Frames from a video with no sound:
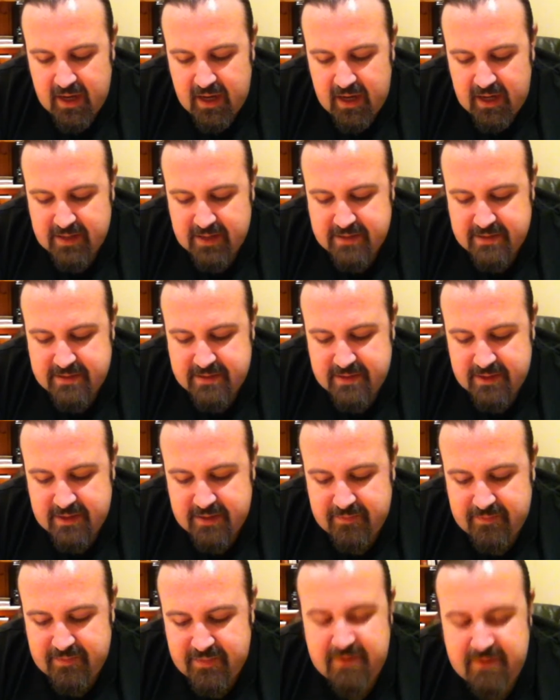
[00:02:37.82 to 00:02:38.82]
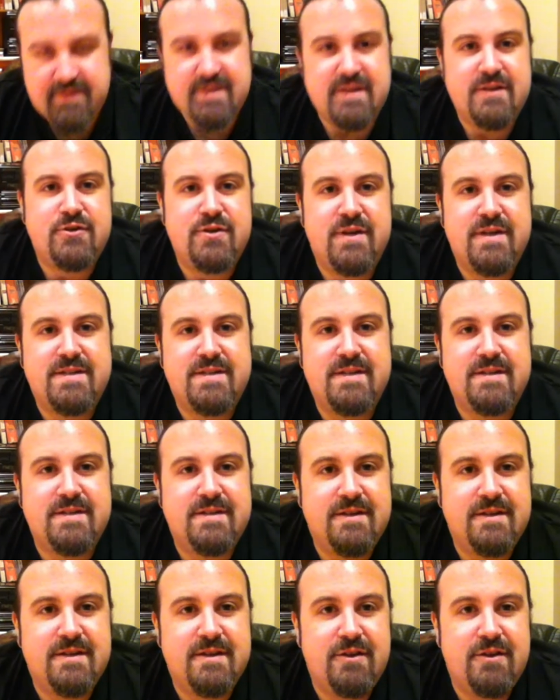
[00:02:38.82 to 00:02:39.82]
And it was interesting
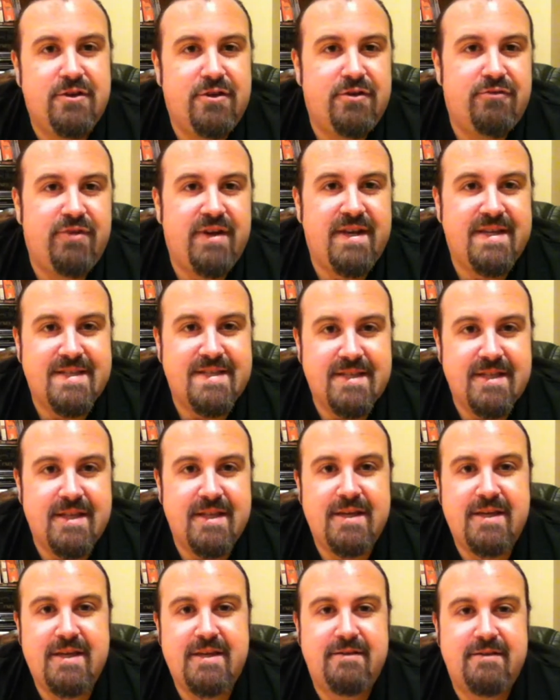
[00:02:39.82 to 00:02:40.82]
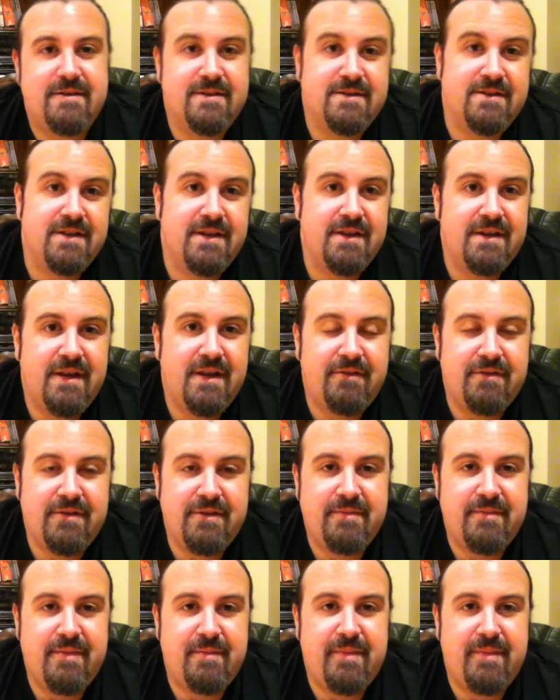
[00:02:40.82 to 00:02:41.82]
to learn recently, because I didn't know
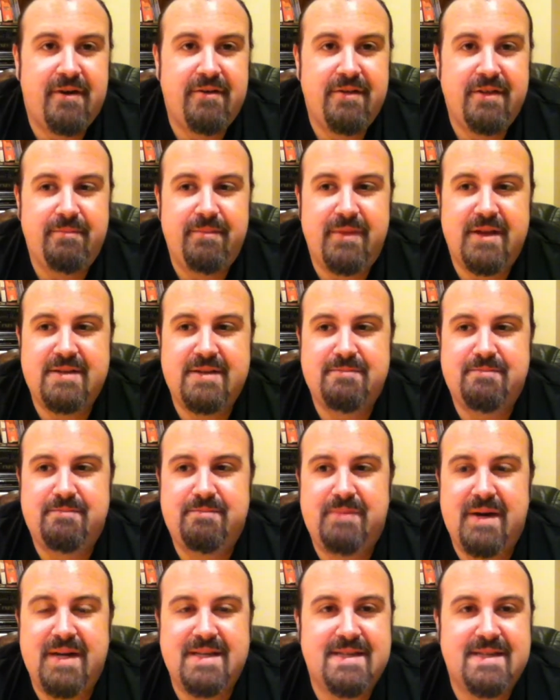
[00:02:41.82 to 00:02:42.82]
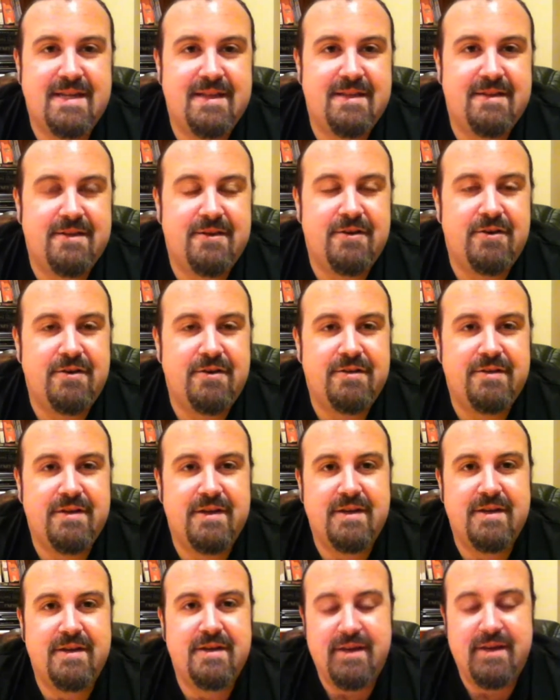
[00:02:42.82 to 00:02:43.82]
that apparently that's basically the kind of
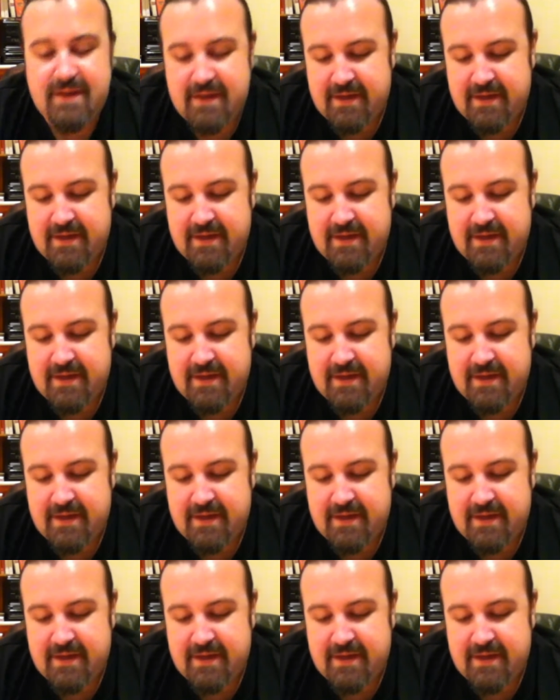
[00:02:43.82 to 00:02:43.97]
thing